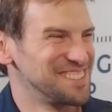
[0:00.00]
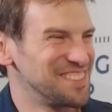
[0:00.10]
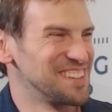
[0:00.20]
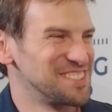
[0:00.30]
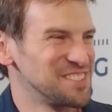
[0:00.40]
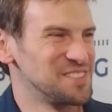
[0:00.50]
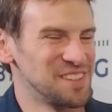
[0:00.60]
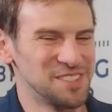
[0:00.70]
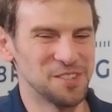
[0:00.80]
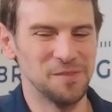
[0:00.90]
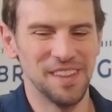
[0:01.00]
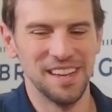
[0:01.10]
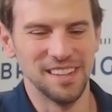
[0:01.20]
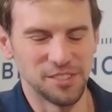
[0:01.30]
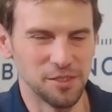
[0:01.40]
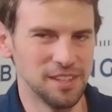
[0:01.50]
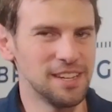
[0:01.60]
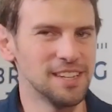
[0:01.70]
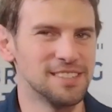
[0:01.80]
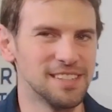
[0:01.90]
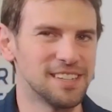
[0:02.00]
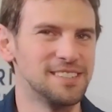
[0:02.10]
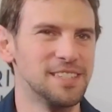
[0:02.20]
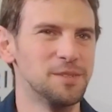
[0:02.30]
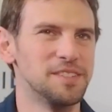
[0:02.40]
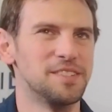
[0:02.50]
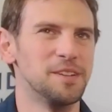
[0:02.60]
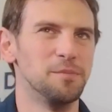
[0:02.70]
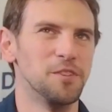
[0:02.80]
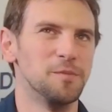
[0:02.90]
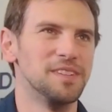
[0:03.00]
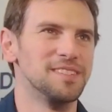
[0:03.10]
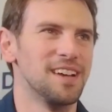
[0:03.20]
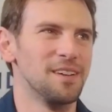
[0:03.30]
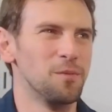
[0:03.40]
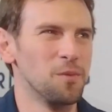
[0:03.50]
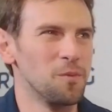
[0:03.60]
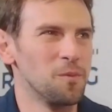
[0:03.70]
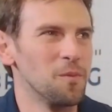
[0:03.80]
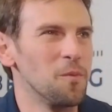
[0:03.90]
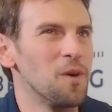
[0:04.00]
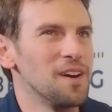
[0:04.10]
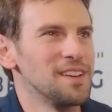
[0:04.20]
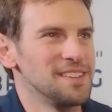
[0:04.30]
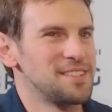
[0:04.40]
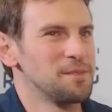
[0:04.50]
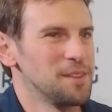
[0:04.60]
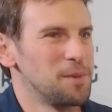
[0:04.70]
It's very true. Very true. So leaning into the continuous improvement side, what is something that